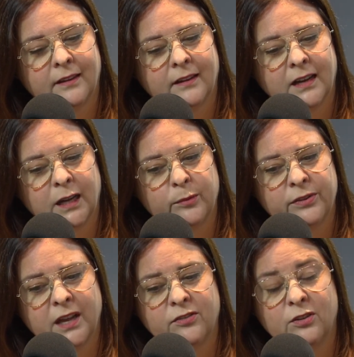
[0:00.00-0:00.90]
I am
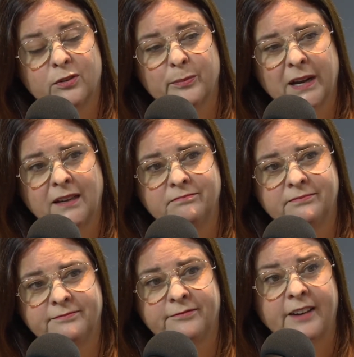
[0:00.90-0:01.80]
thankful for my
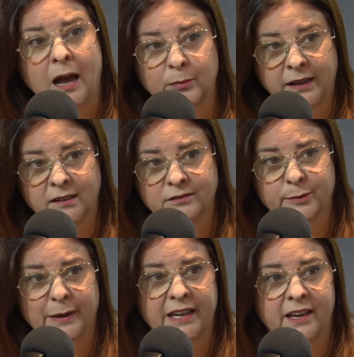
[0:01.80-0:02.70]
family,
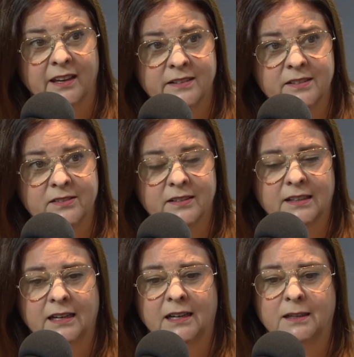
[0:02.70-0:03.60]
for my kids.
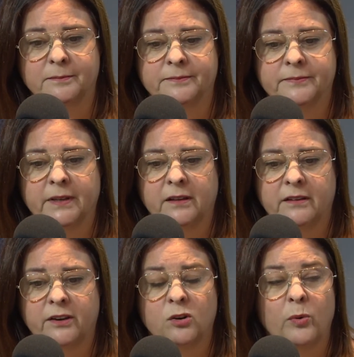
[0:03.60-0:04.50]

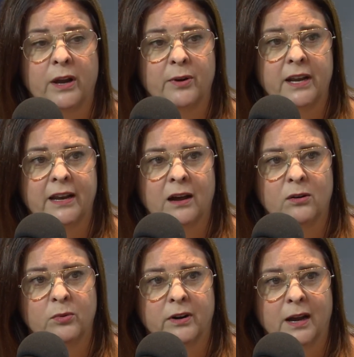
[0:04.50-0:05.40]
They're away right
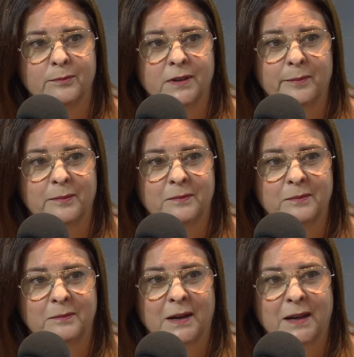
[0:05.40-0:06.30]
now.
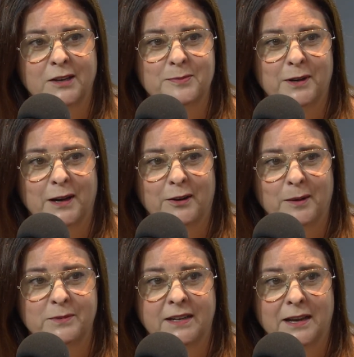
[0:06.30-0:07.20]
My husband and I are
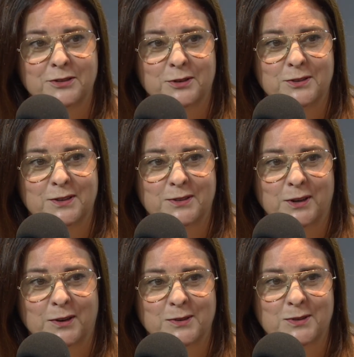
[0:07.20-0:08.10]
empty nesters this
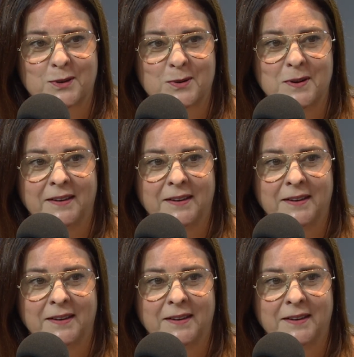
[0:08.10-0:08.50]
year, so